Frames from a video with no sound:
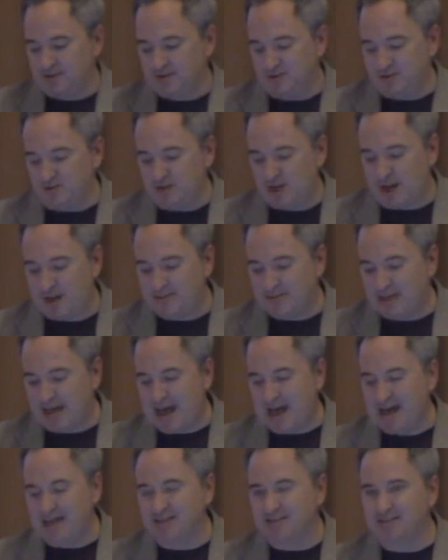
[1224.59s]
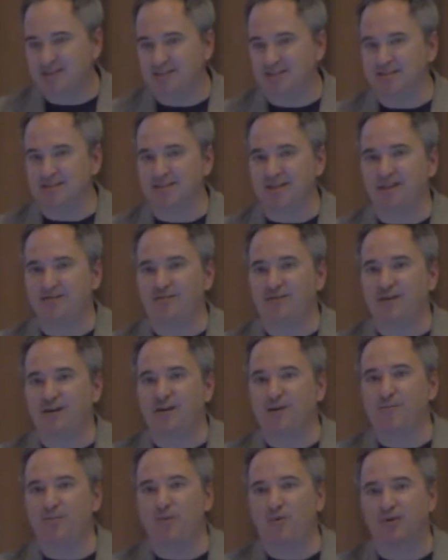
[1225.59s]
So top tasks is a
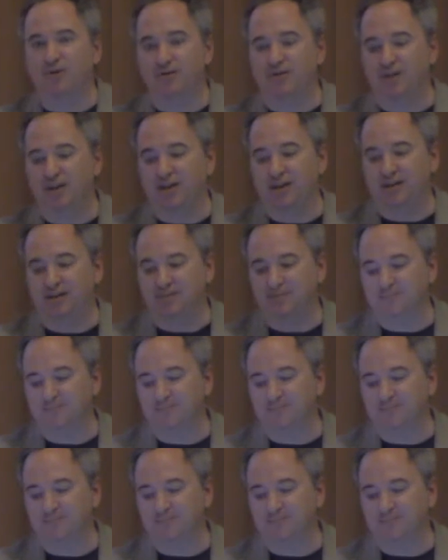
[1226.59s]
very important thing.